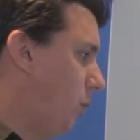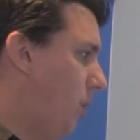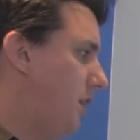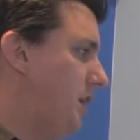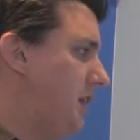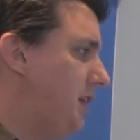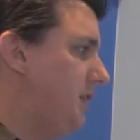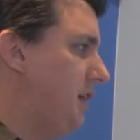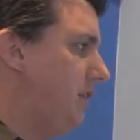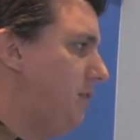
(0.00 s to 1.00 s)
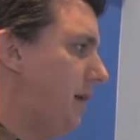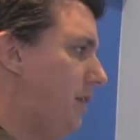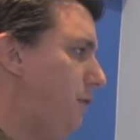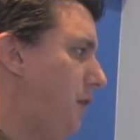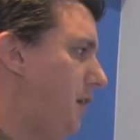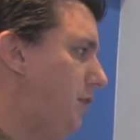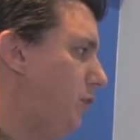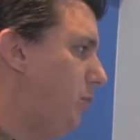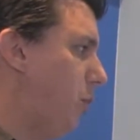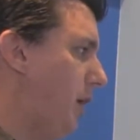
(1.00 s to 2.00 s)
One of the neat things about Infinity
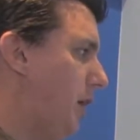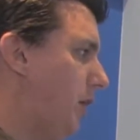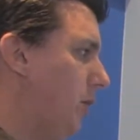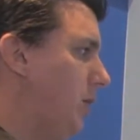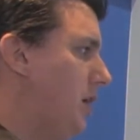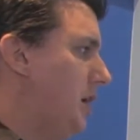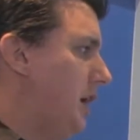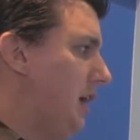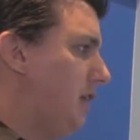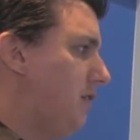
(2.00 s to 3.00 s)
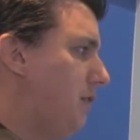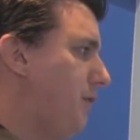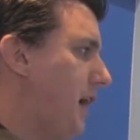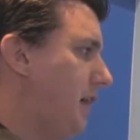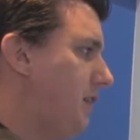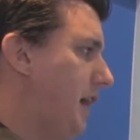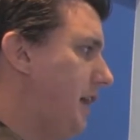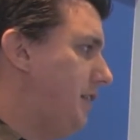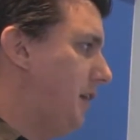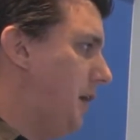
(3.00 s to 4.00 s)
2.0 is the fact
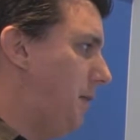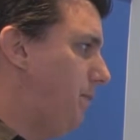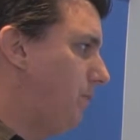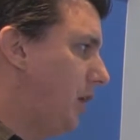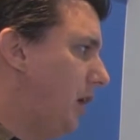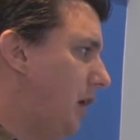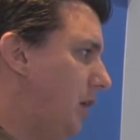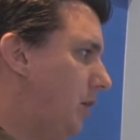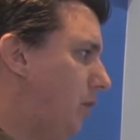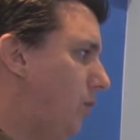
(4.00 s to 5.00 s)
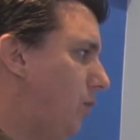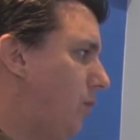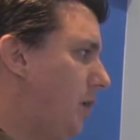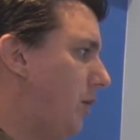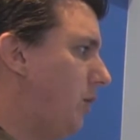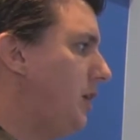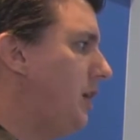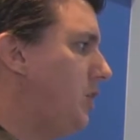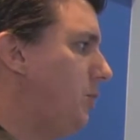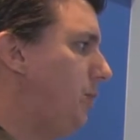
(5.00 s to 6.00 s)
that not only
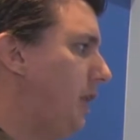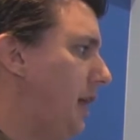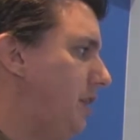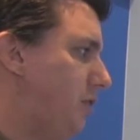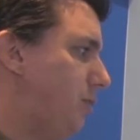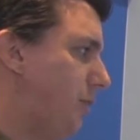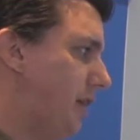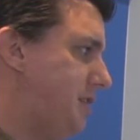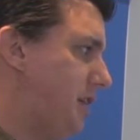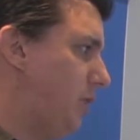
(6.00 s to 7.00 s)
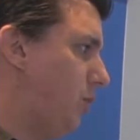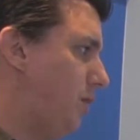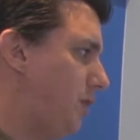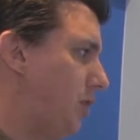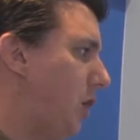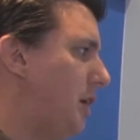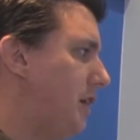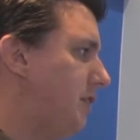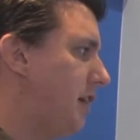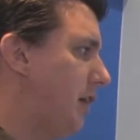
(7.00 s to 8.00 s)
can you play this playset with the
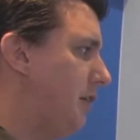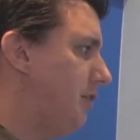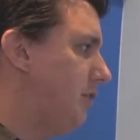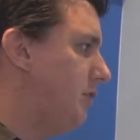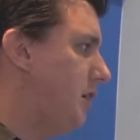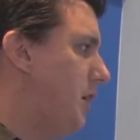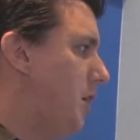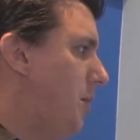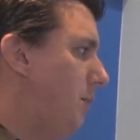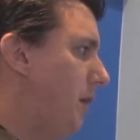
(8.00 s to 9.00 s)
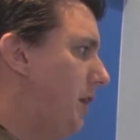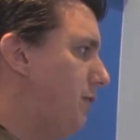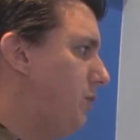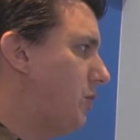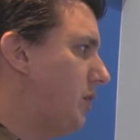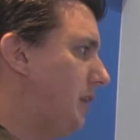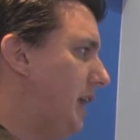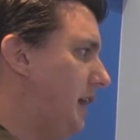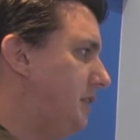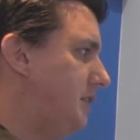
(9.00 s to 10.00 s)
Guardians characters, but if you
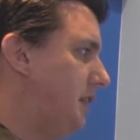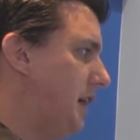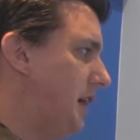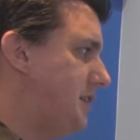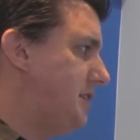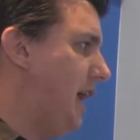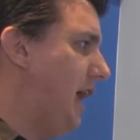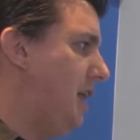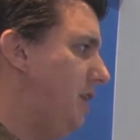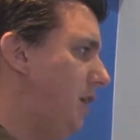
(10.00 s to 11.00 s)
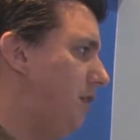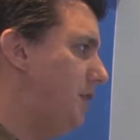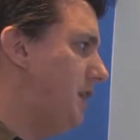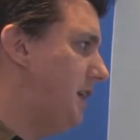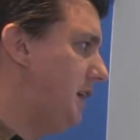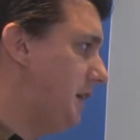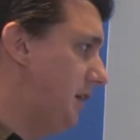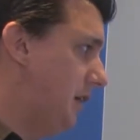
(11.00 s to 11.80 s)
collect 10 of the